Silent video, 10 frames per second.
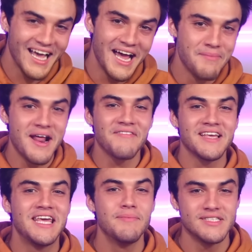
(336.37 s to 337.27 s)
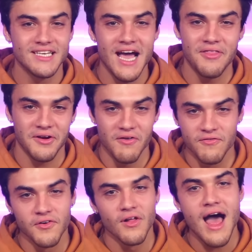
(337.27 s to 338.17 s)
I got, I'm gonna have to keep it together, go
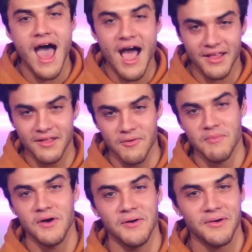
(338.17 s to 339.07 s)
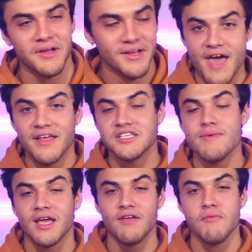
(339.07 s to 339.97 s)
full actor mode. And then to
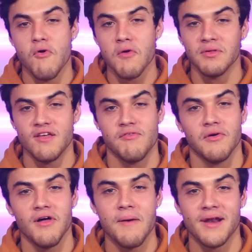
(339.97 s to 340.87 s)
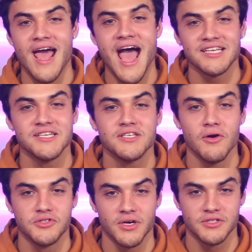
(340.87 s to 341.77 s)
make it even more believable, I'm gonna ask the
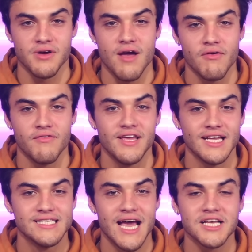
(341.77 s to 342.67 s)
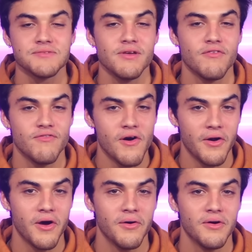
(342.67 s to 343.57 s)
tow truck driver if he could text me a
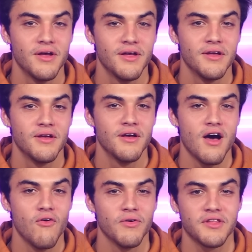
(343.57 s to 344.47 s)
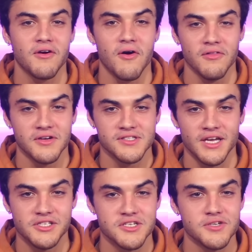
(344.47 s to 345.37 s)
photo of what the car looks
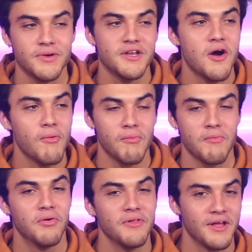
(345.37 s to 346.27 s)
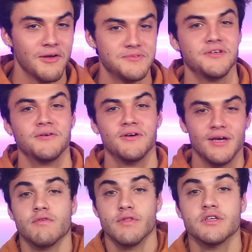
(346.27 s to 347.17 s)
like just so we know what we're pulling up
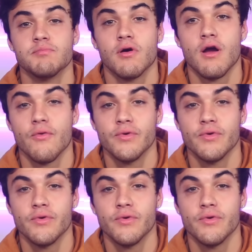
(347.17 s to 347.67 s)
to. So for this part,